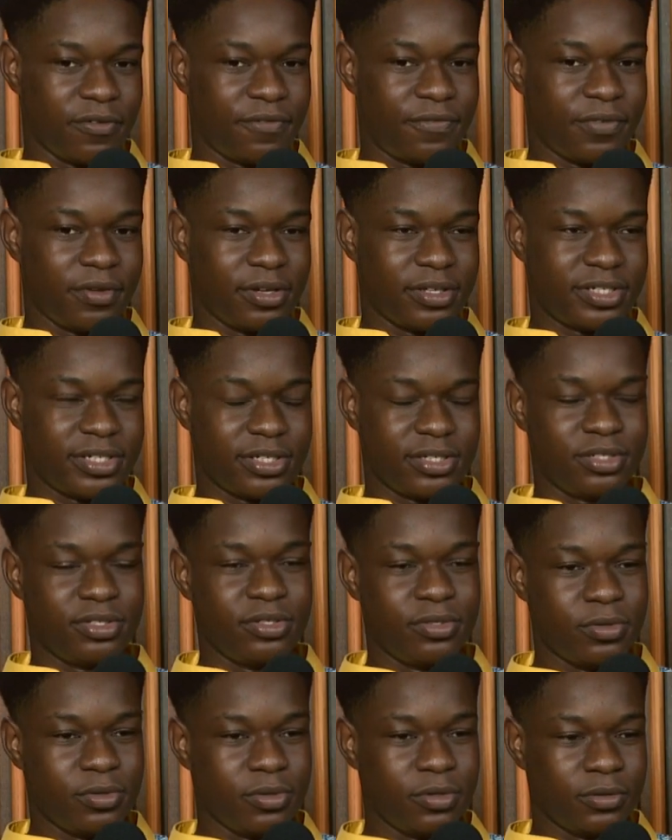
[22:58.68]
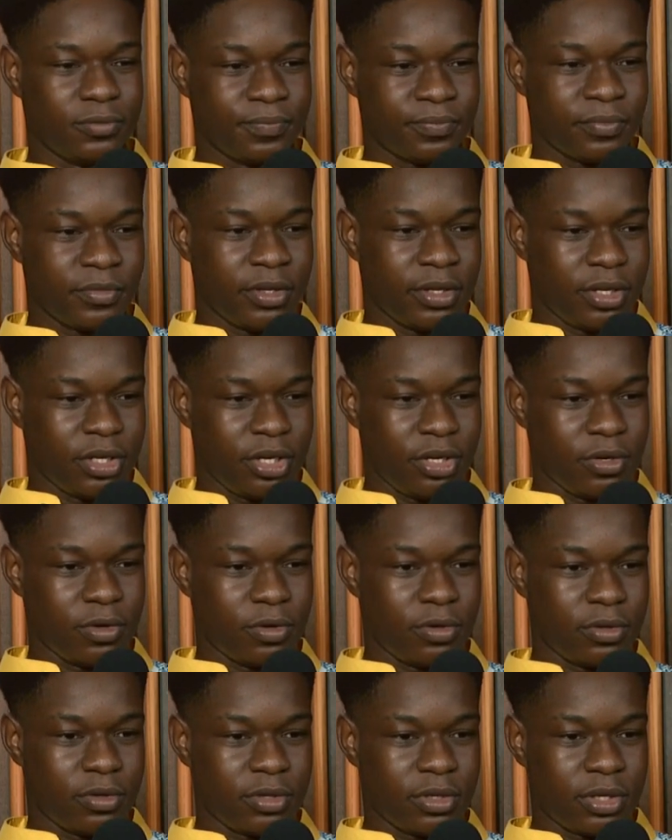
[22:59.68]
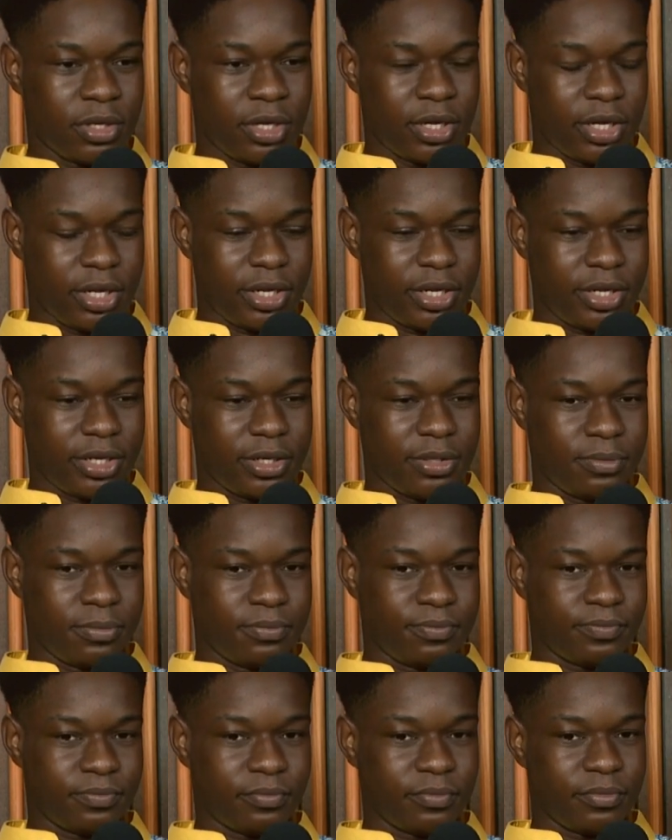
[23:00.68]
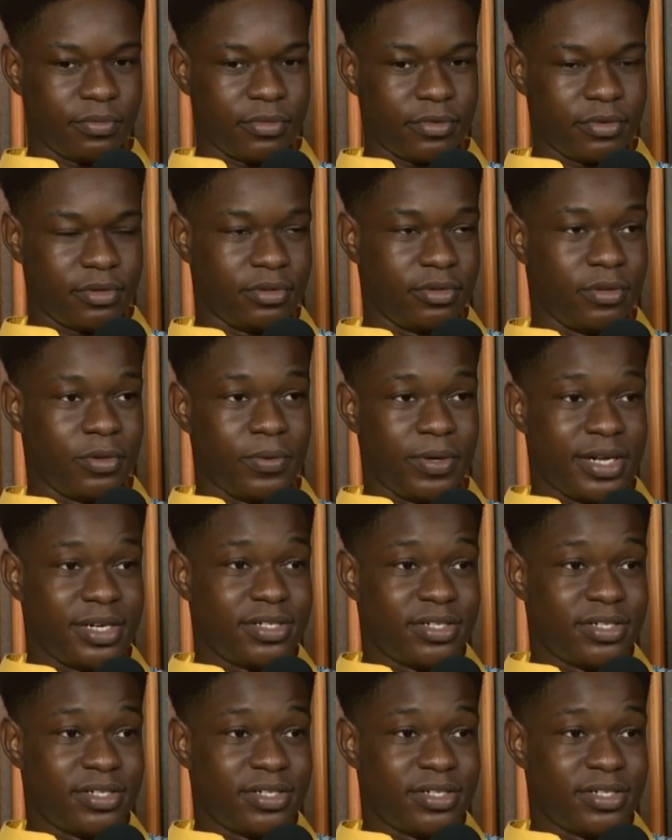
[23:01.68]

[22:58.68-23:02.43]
felt as though, the word